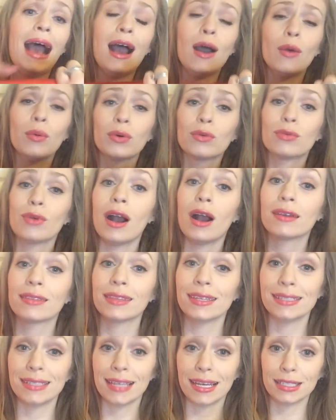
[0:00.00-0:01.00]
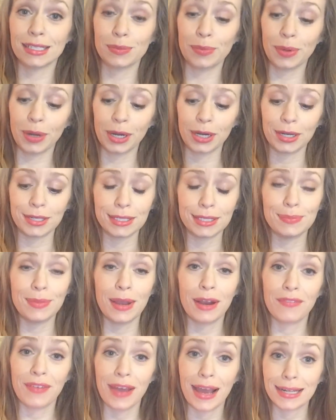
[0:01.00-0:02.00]
I will rock this as a purse.
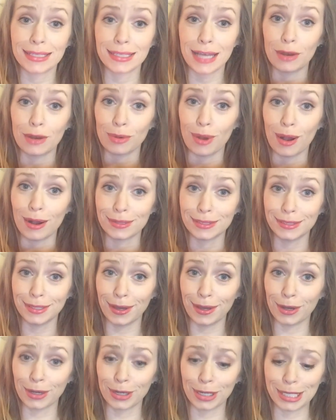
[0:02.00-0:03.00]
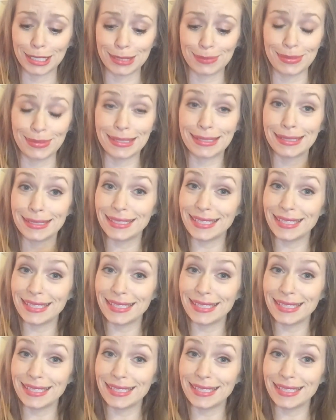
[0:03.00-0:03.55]
Matter of fact, I rocked it on Christmas